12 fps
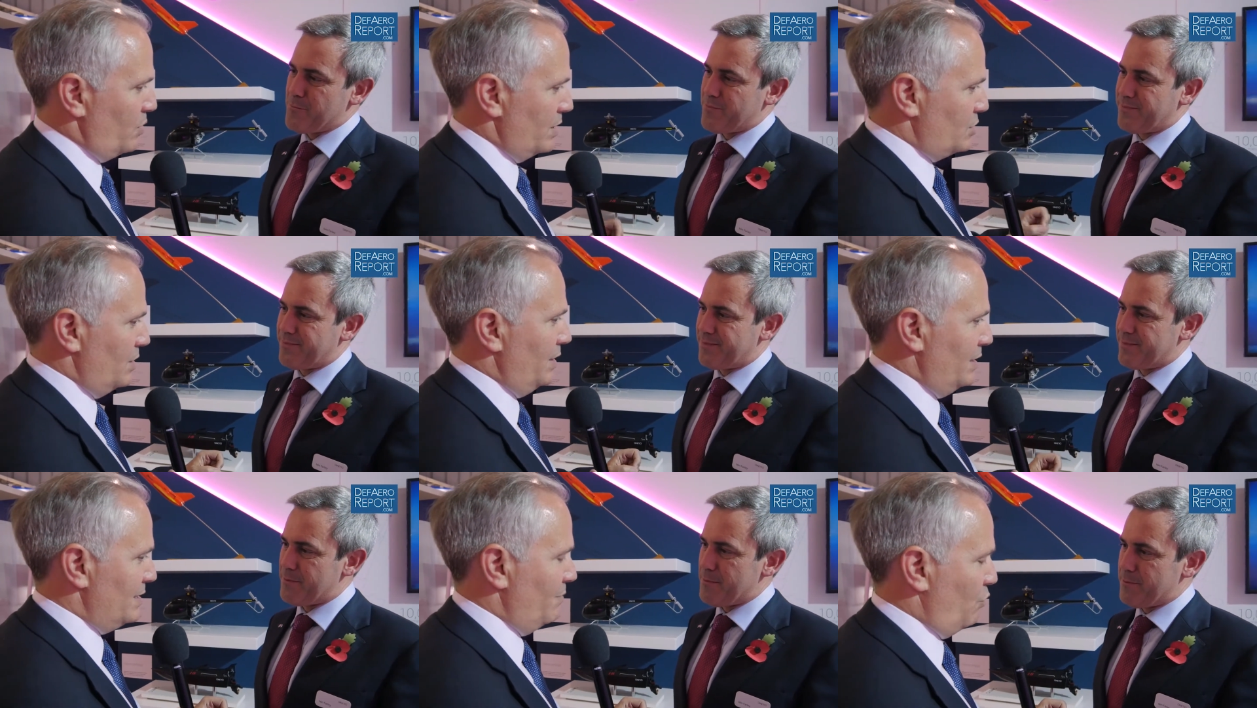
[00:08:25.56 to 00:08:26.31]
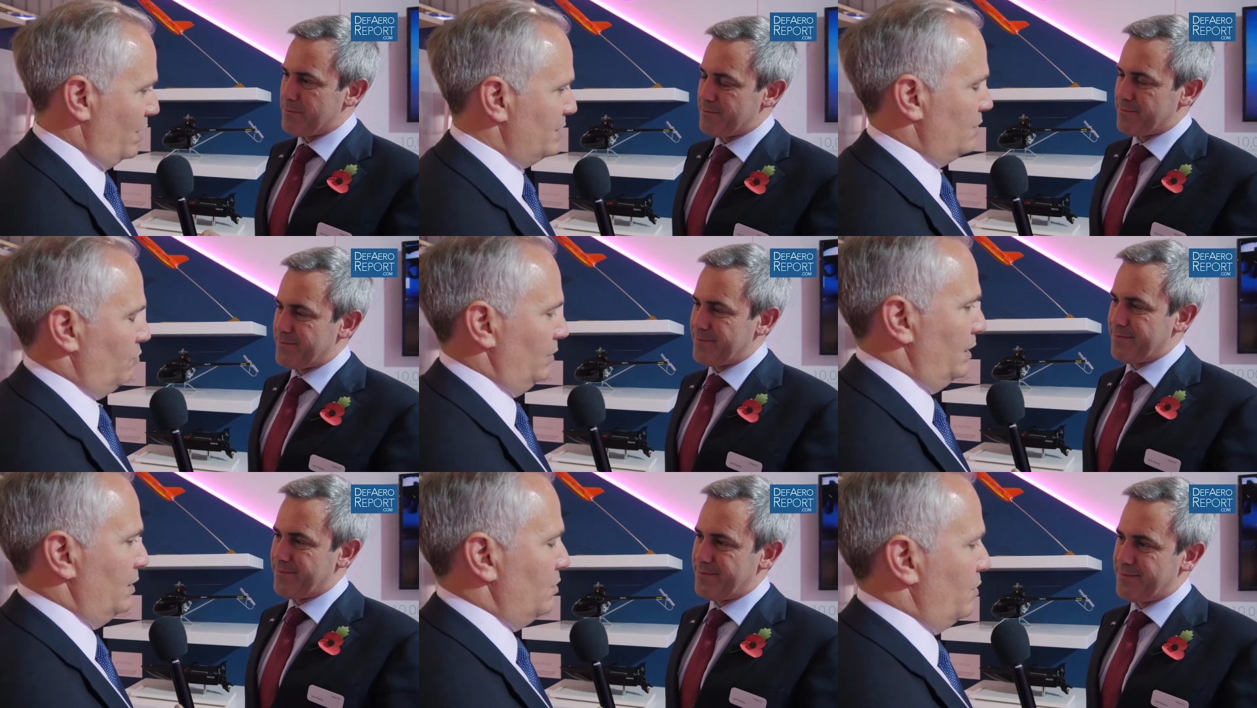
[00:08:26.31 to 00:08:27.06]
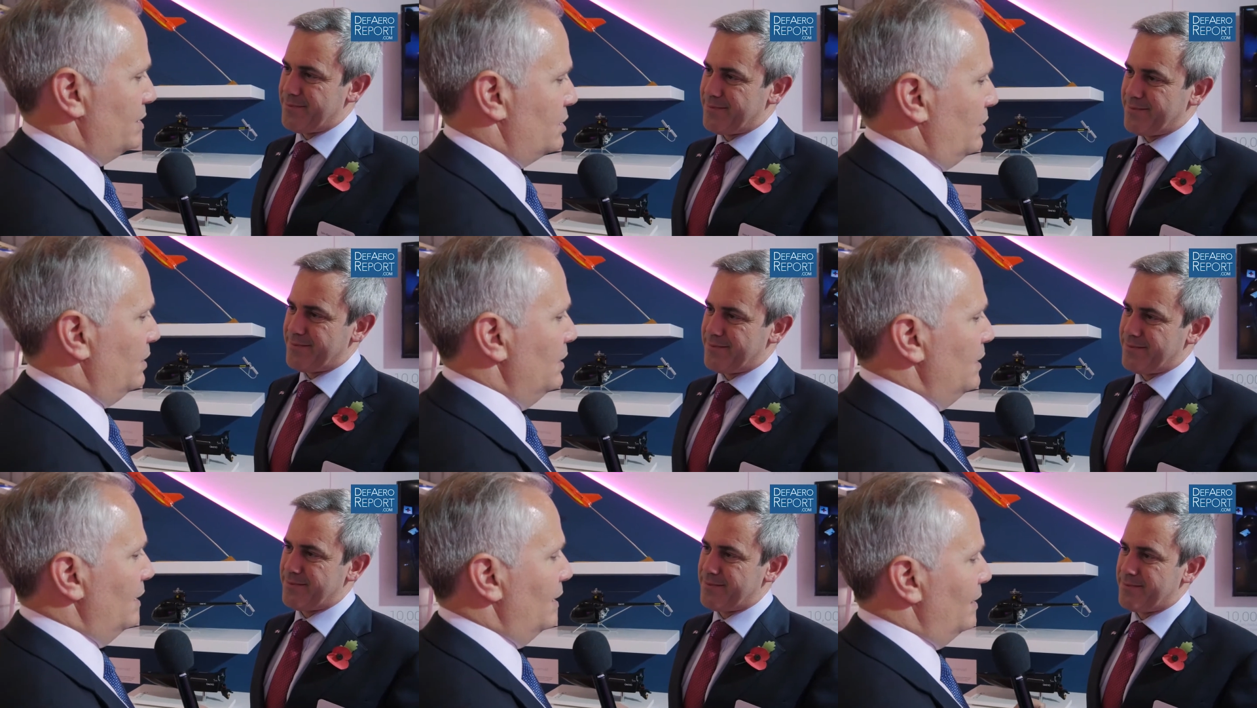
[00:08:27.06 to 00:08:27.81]
Speaker 1: question, and it's a Brexit-related question.
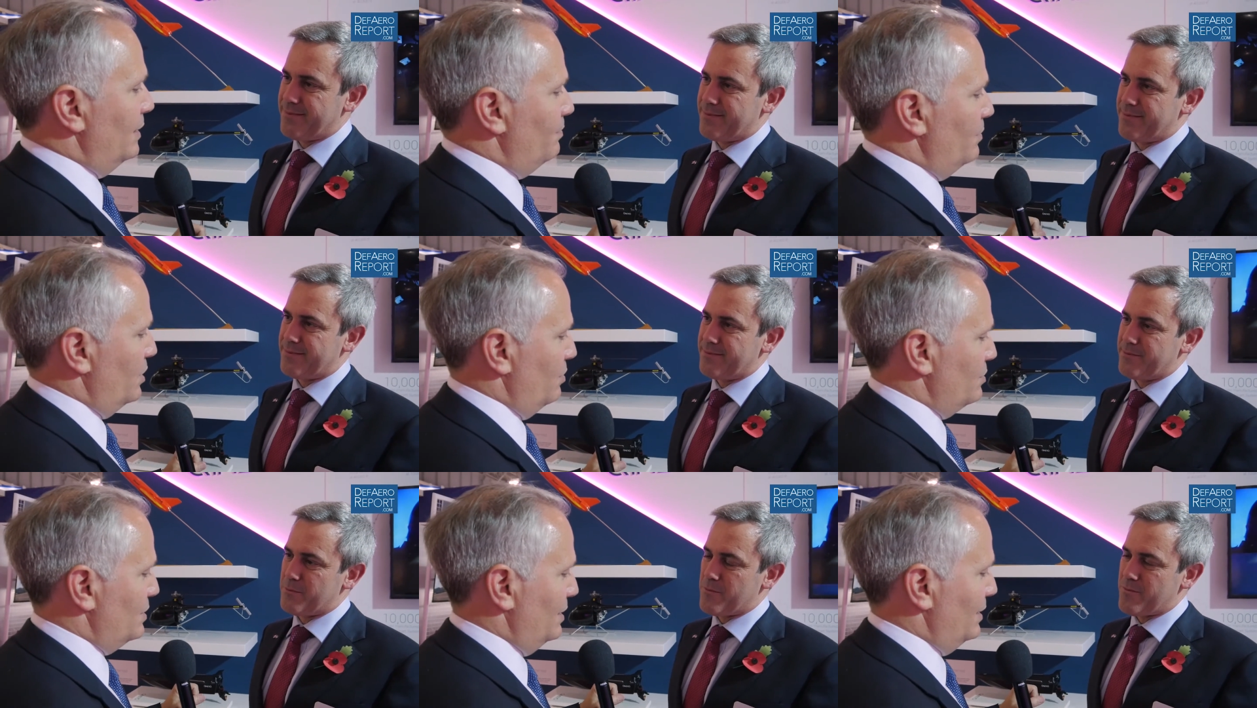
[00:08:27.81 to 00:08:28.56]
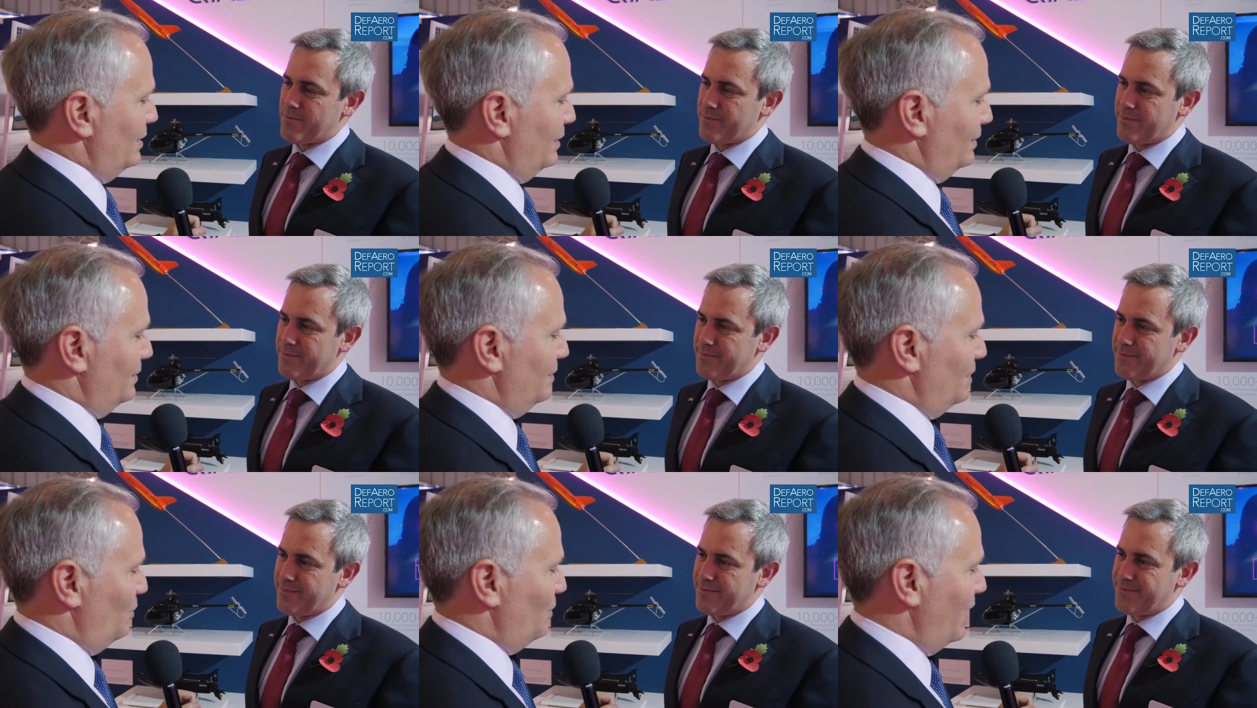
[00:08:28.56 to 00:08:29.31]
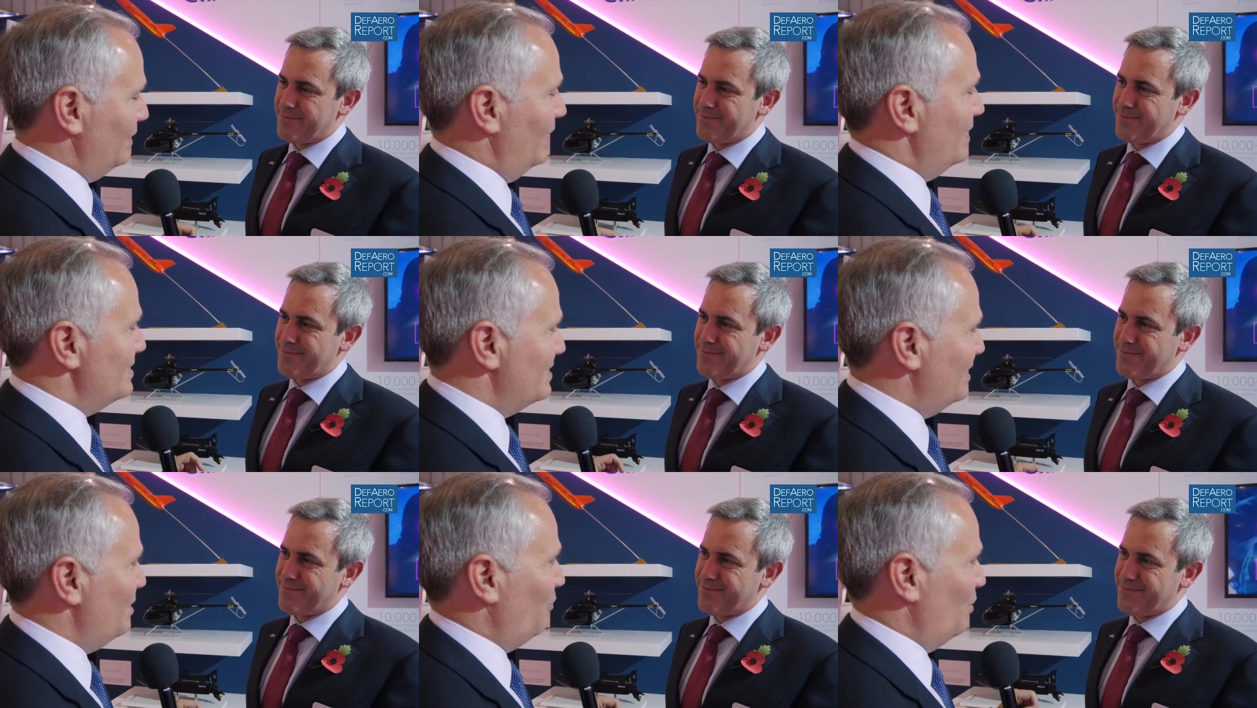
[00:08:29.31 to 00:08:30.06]
Um, there is a, you know, headlines
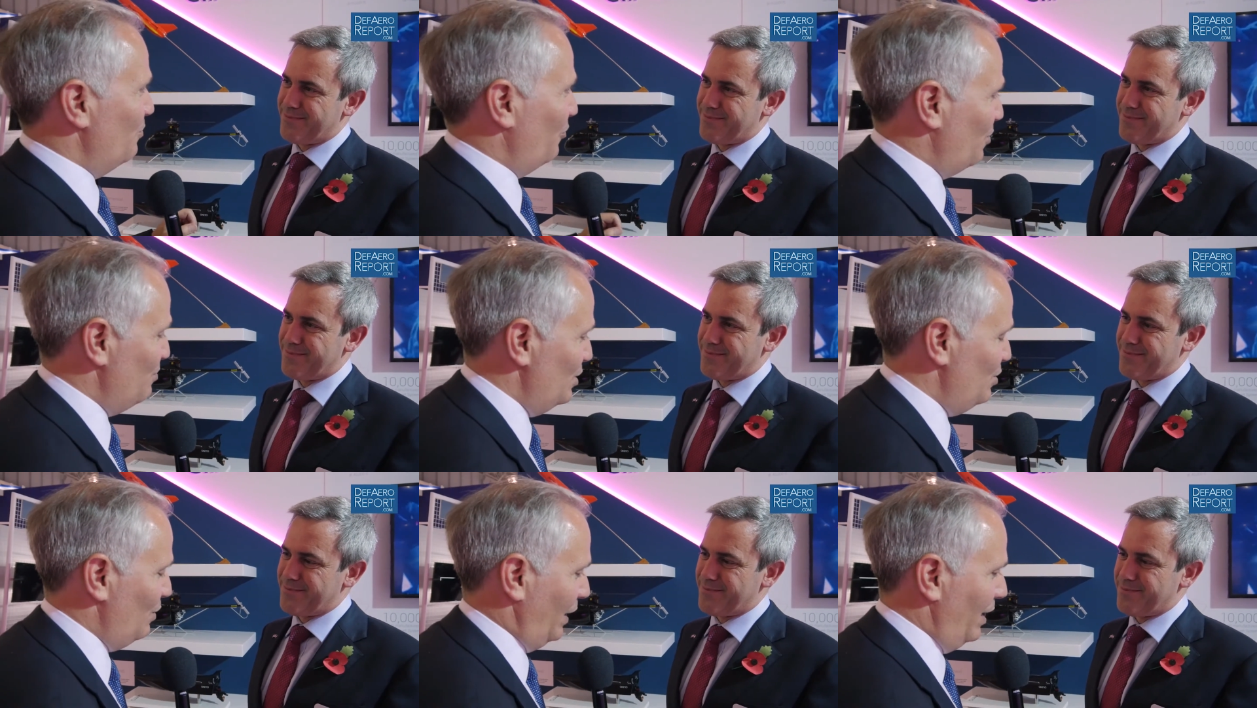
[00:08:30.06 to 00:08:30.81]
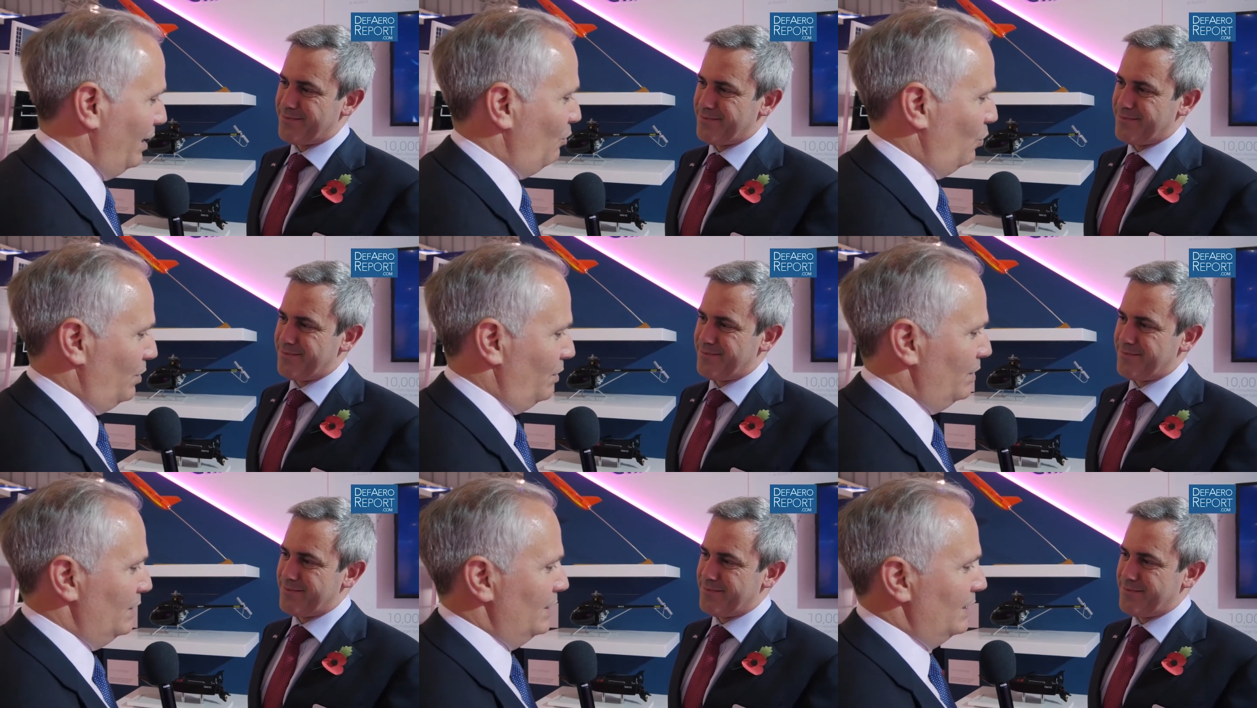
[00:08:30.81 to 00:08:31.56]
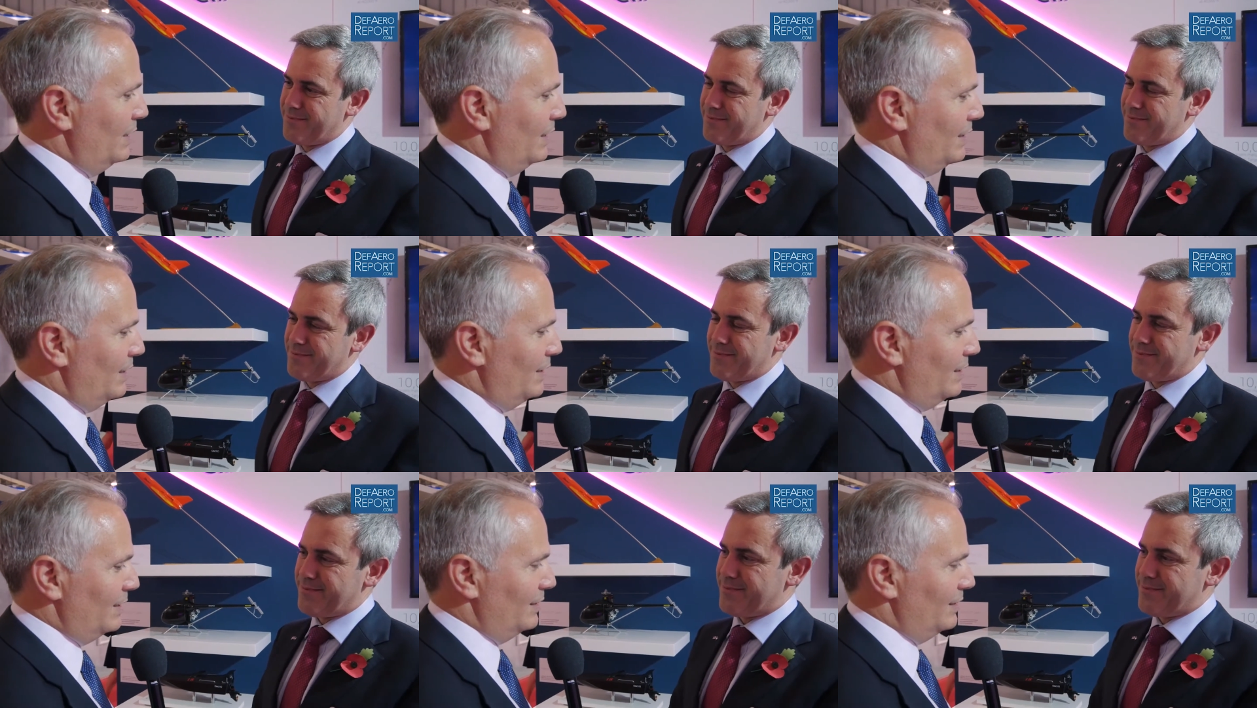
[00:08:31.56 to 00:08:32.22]
today from, from the UK were uh,